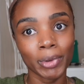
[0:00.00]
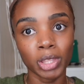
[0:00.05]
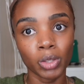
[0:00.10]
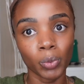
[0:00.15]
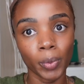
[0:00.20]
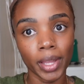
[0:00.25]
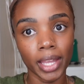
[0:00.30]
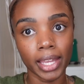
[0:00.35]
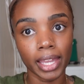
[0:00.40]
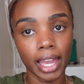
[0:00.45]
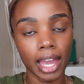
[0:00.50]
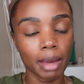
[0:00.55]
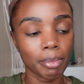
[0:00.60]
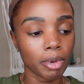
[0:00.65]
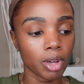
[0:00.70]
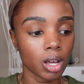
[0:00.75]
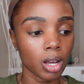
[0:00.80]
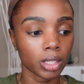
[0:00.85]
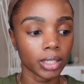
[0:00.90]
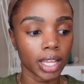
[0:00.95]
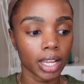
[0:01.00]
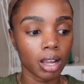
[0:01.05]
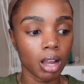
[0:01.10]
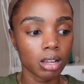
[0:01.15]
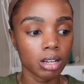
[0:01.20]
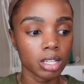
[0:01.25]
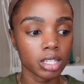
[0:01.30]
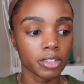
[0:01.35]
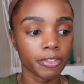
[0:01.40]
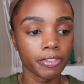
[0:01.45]
with the wig cap on. I
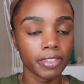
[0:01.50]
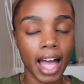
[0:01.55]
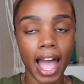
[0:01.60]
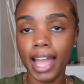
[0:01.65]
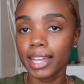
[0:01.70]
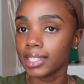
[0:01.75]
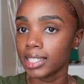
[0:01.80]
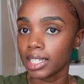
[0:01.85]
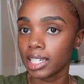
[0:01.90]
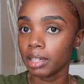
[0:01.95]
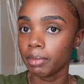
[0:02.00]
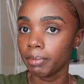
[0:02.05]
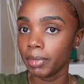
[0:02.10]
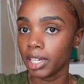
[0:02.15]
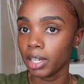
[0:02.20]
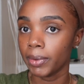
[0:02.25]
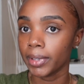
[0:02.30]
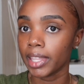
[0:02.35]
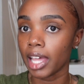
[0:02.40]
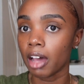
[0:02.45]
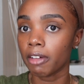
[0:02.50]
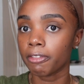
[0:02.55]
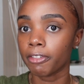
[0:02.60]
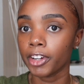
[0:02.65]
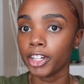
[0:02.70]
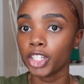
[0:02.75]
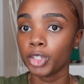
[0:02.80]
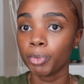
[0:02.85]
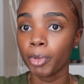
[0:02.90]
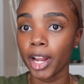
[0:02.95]
got it as flat as it can be without
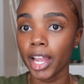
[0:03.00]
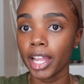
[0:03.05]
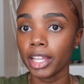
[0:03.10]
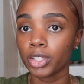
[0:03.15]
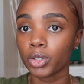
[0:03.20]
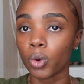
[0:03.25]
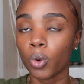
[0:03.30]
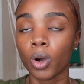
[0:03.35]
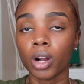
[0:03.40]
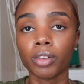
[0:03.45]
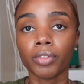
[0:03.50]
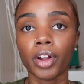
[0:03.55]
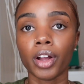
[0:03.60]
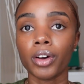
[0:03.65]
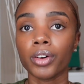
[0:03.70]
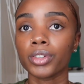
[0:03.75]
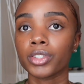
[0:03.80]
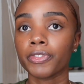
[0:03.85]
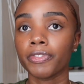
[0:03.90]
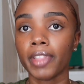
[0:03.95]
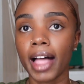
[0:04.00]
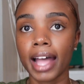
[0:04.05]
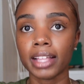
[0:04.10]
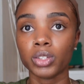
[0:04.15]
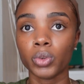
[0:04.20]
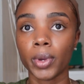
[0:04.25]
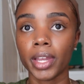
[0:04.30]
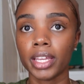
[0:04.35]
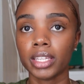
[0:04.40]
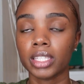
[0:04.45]
French braids, cornrows, flat
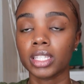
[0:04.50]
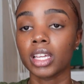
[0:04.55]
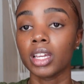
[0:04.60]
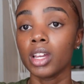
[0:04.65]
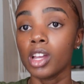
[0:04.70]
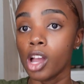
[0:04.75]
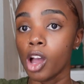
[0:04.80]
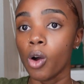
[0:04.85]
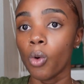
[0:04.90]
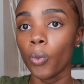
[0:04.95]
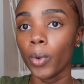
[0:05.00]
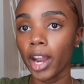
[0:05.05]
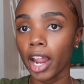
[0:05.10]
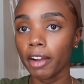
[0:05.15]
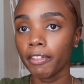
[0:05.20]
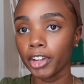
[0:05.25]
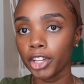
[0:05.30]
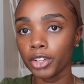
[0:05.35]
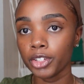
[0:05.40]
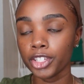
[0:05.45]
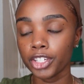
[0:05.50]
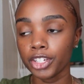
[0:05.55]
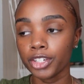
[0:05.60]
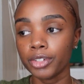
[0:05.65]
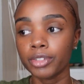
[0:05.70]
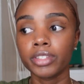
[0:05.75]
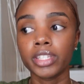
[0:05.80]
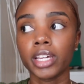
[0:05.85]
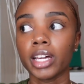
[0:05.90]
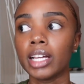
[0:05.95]
twist, whatever you
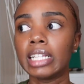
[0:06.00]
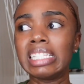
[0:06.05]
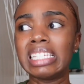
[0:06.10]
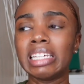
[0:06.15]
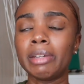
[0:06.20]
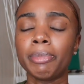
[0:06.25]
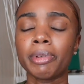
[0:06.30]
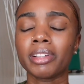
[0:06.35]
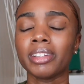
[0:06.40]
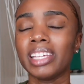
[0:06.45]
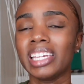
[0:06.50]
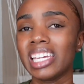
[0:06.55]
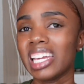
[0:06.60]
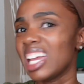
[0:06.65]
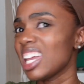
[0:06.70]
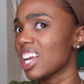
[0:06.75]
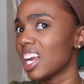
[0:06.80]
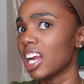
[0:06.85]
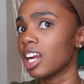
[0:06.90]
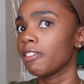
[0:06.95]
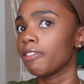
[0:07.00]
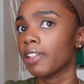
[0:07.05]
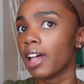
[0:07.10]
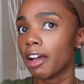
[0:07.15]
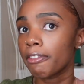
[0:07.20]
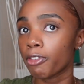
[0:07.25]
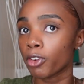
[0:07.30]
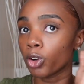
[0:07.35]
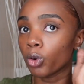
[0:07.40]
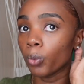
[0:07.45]
do to typically get your hair
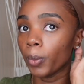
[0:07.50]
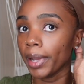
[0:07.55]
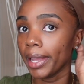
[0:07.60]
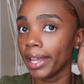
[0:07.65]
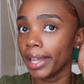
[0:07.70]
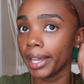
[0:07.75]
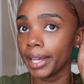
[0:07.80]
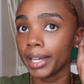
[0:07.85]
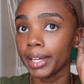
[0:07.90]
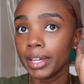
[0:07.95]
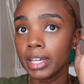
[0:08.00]
flat for a wig.